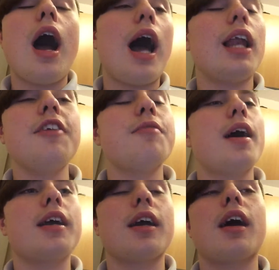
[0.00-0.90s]
I'll leave
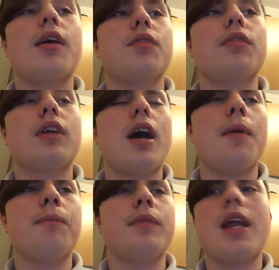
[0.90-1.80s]
my
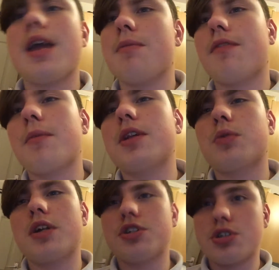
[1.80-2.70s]
name for my
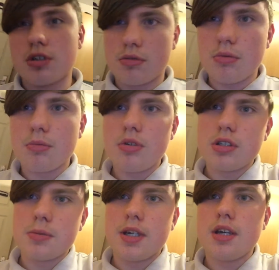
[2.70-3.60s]
Twitch. What
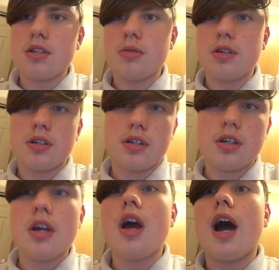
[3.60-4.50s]
is my hair doing?
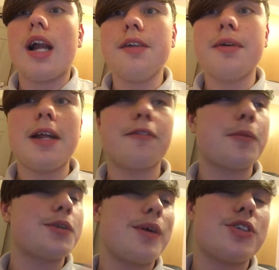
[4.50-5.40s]
I'll leave my name for
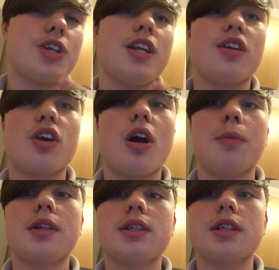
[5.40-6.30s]
my Twitch in the
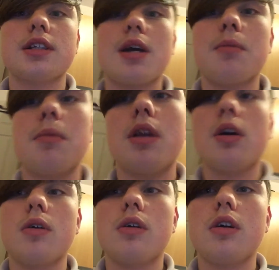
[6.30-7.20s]
comments down
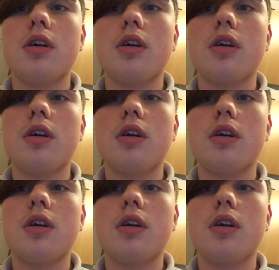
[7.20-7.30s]
below.